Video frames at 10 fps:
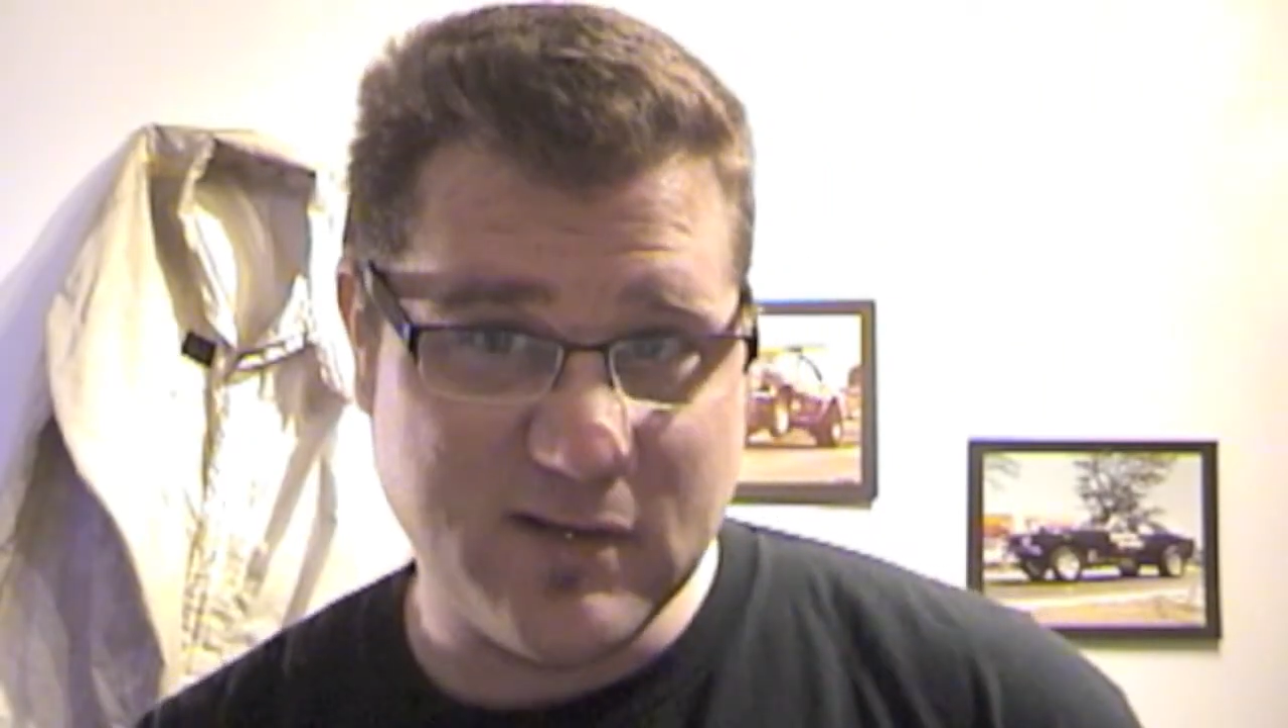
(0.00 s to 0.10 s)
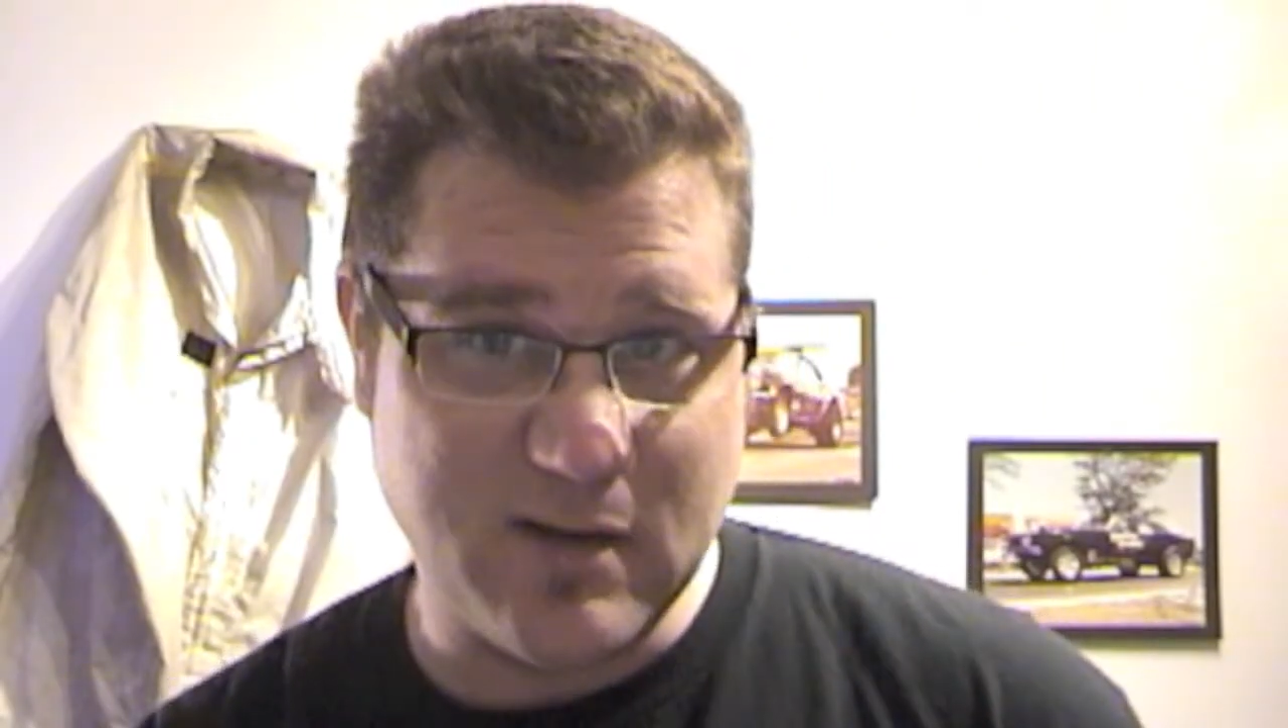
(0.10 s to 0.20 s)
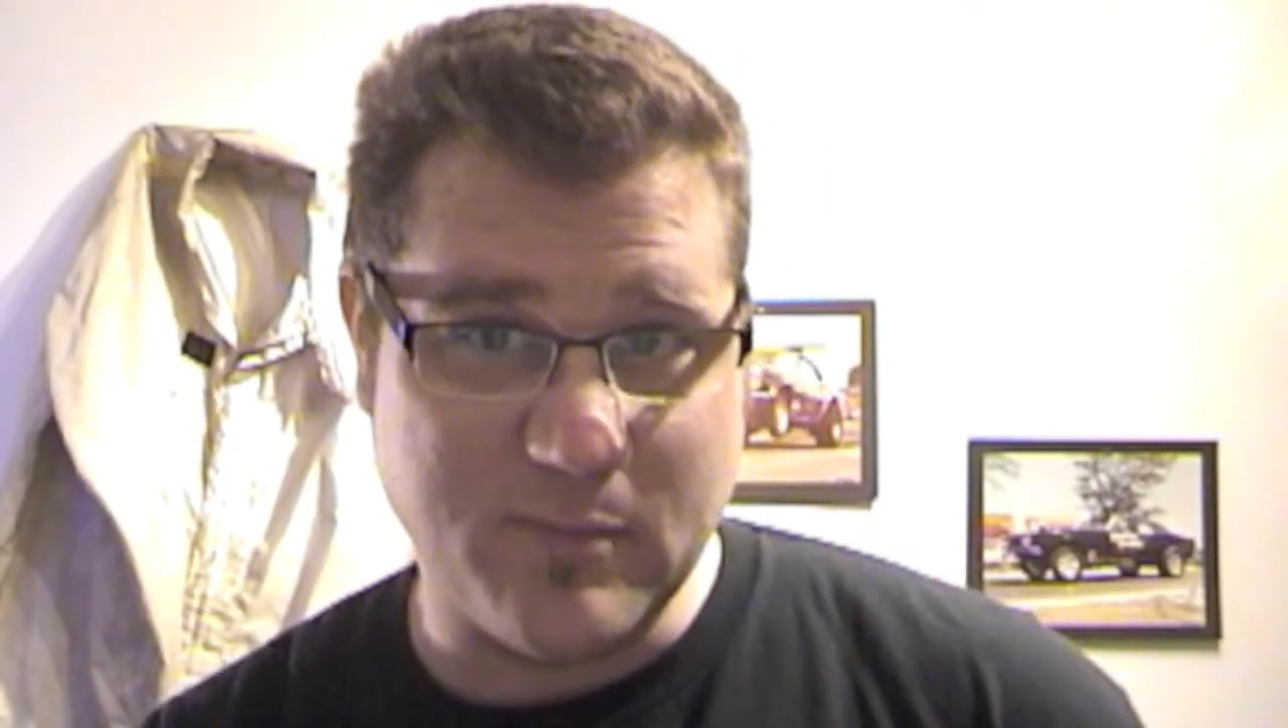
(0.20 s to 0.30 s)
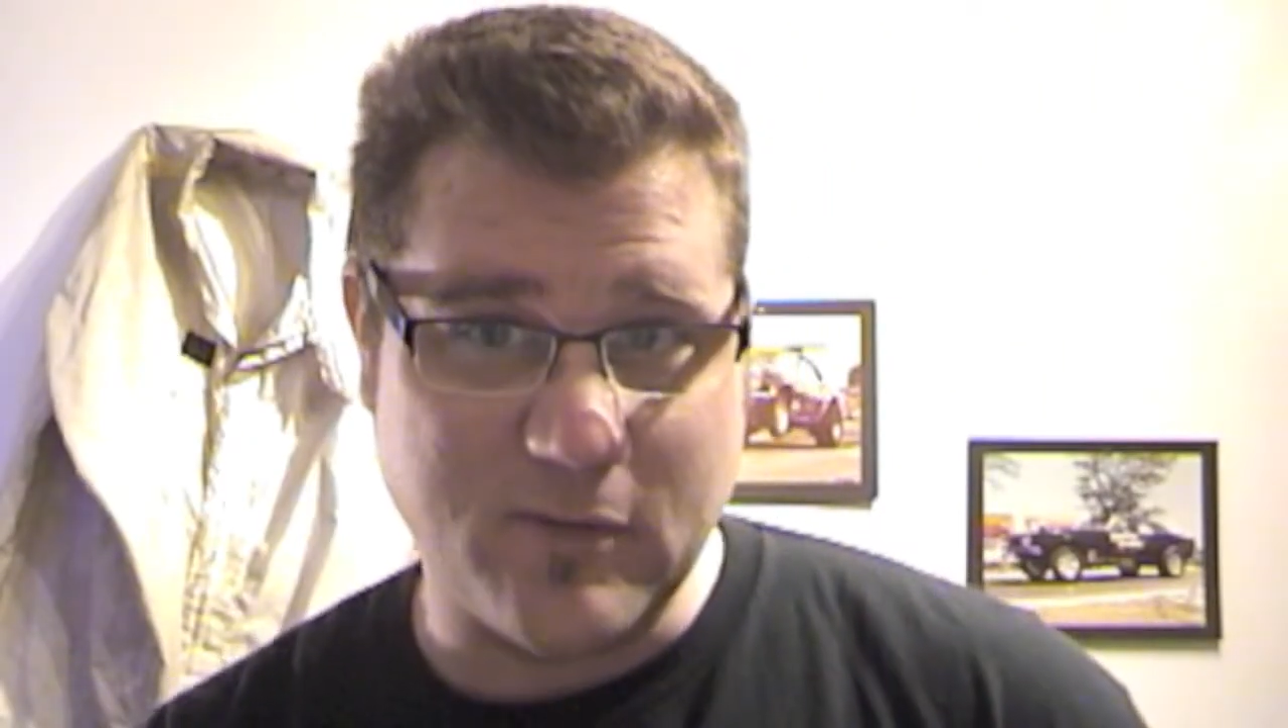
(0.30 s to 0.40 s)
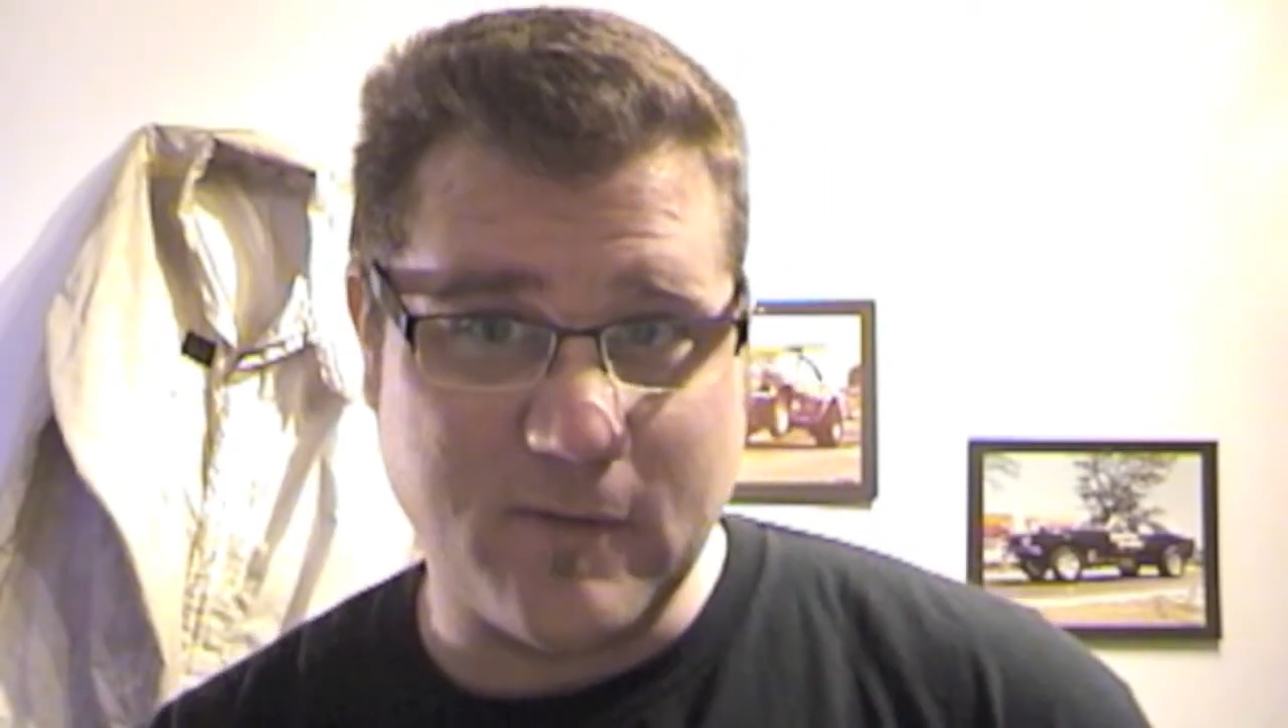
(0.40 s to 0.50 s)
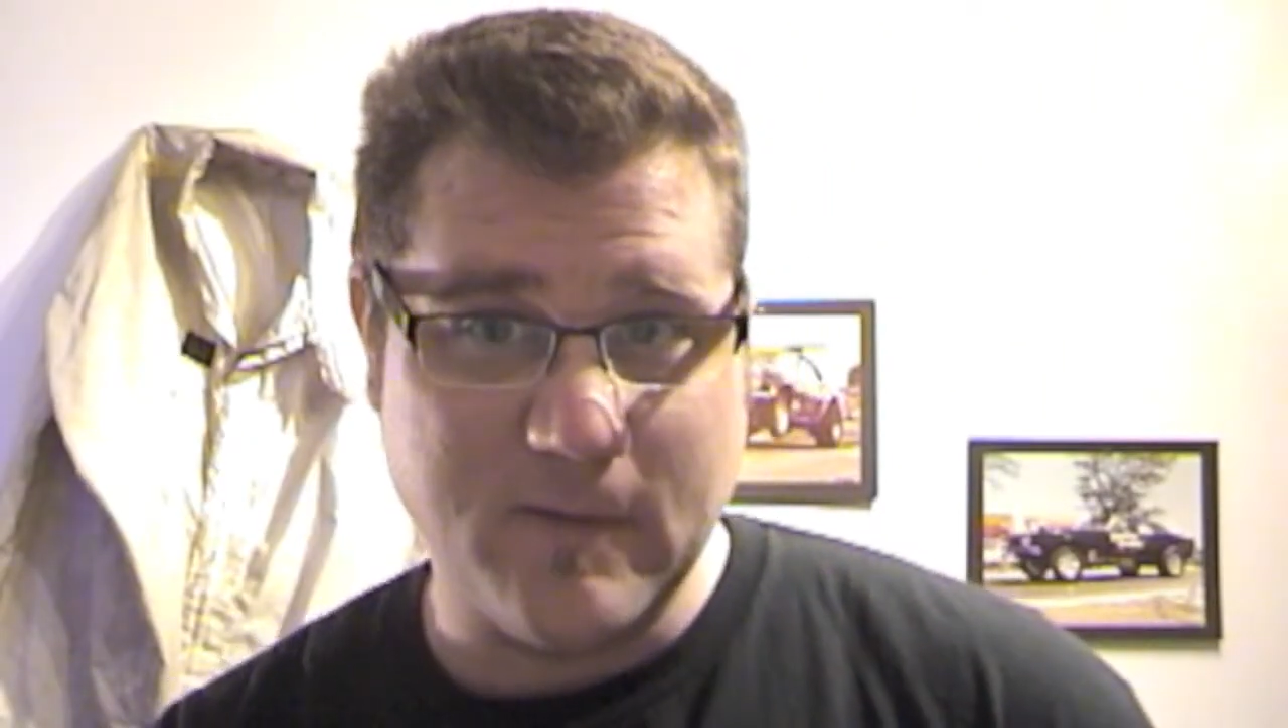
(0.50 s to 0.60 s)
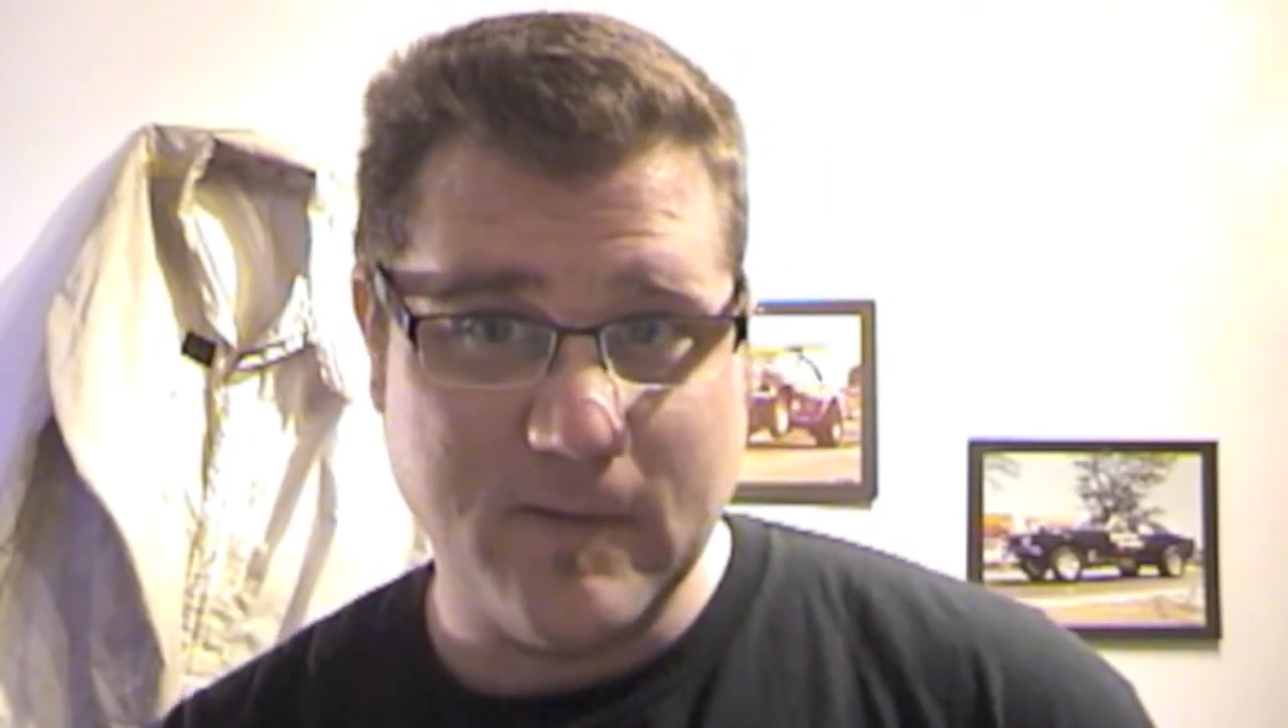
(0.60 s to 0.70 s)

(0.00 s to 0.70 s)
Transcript: number,